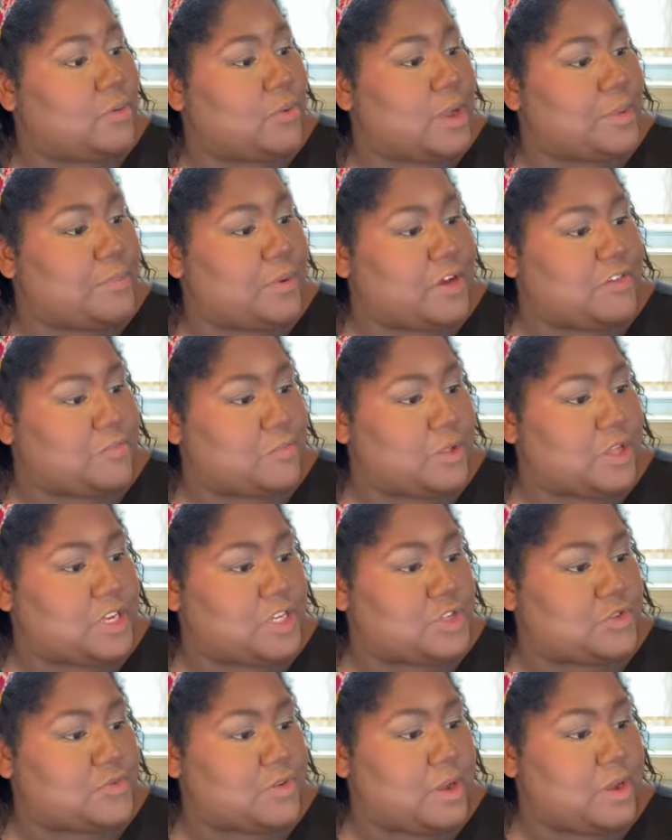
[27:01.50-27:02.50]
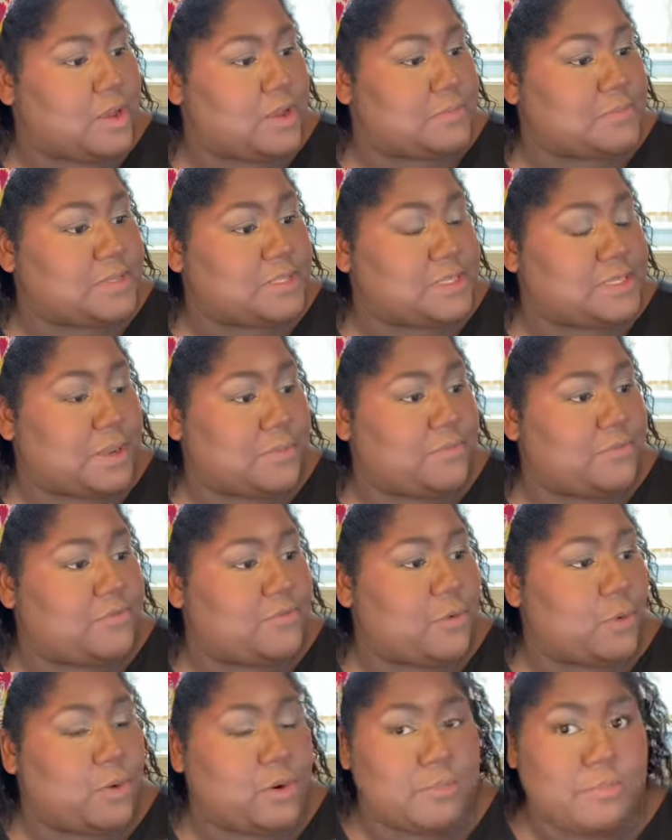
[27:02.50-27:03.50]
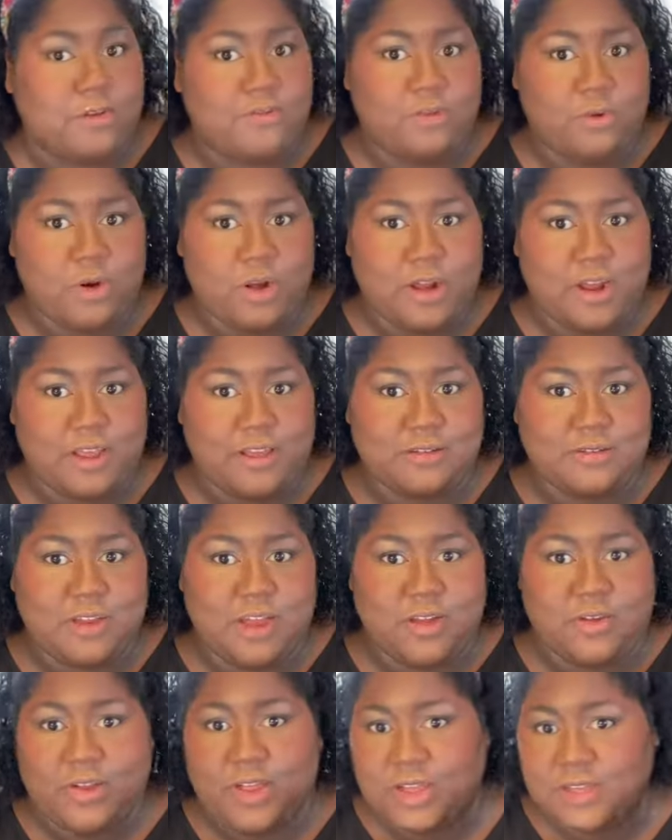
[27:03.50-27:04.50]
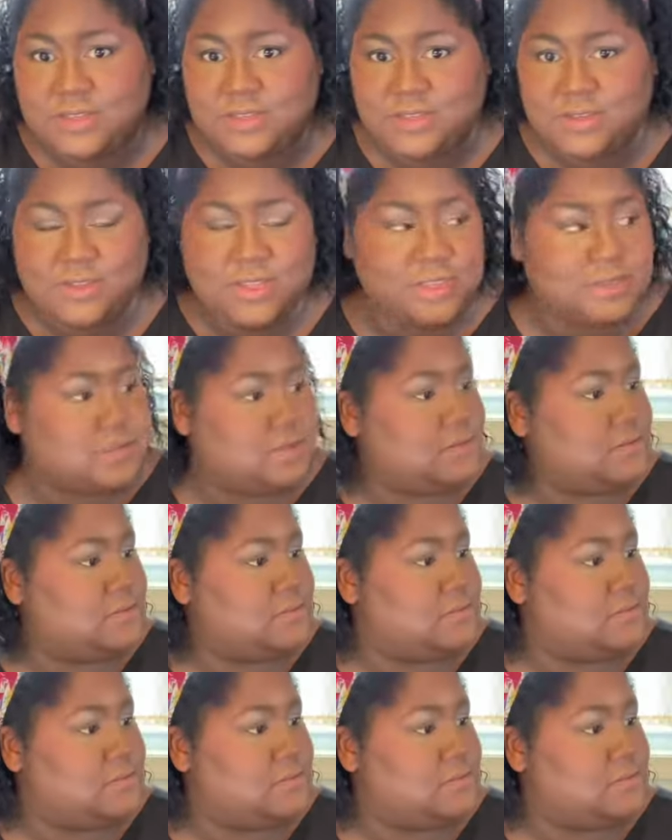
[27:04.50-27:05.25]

wipe off blush from step 4 beforehand. Okay, so that's,